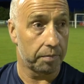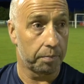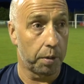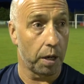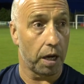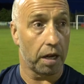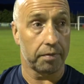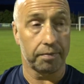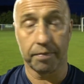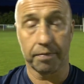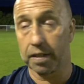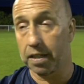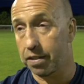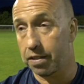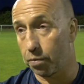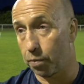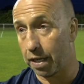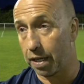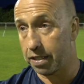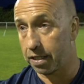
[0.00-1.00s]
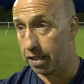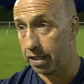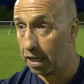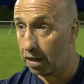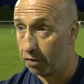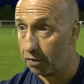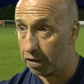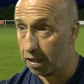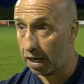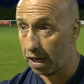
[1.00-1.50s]
Mm. But listen, we had to dig
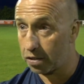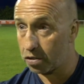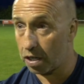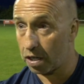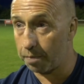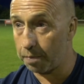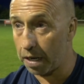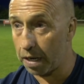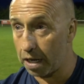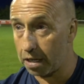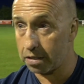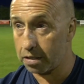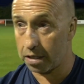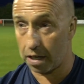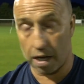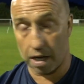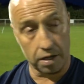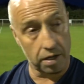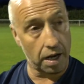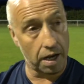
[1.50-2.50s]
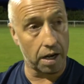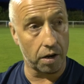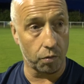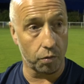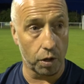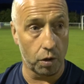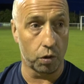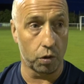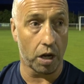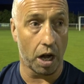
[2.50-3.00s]
it for the last 10 minutes. They had a
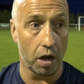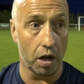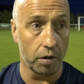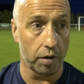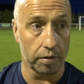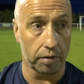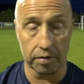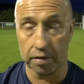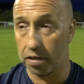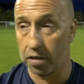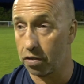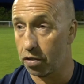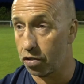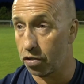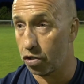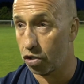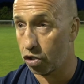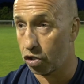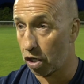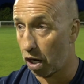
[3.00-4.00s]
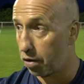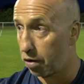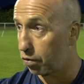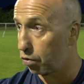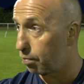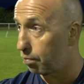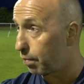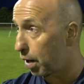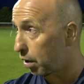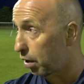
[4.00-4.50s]
real go and it just showed. I
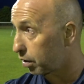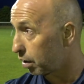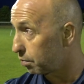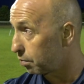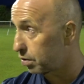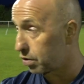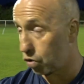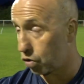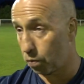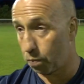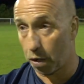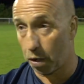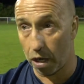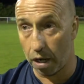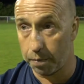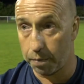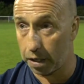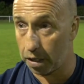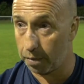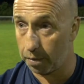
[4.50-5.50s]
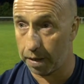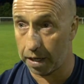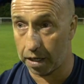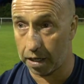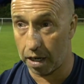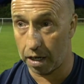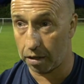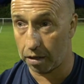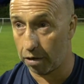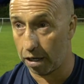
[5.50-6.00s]
thought Marco was superb, you know, made a
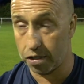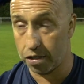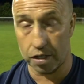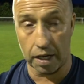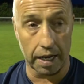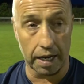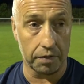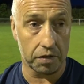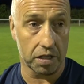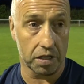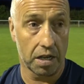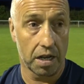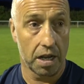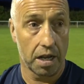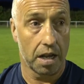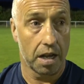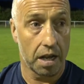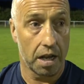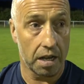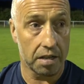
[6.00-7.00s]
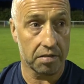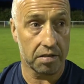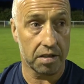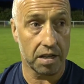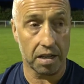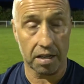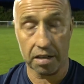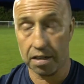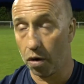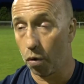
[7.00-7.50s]
couple of great saves.
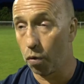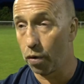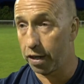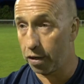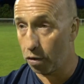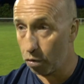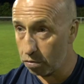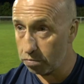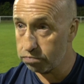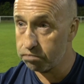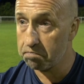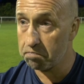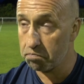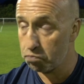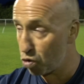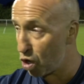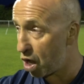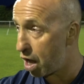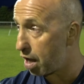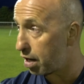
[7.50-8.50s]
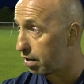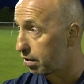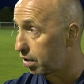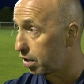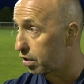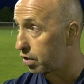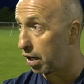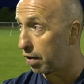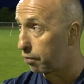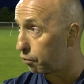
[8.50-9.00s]
And all in all,
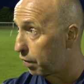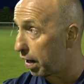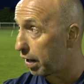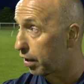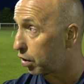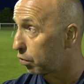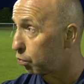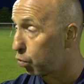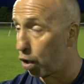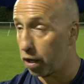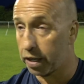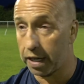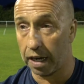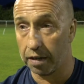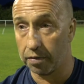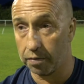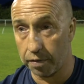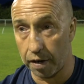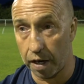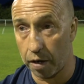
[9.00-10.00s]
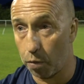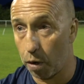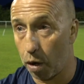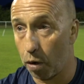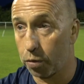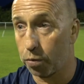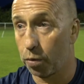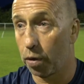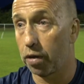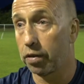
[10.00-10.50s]
it's a very good workout, very
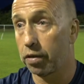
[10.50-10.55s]
well.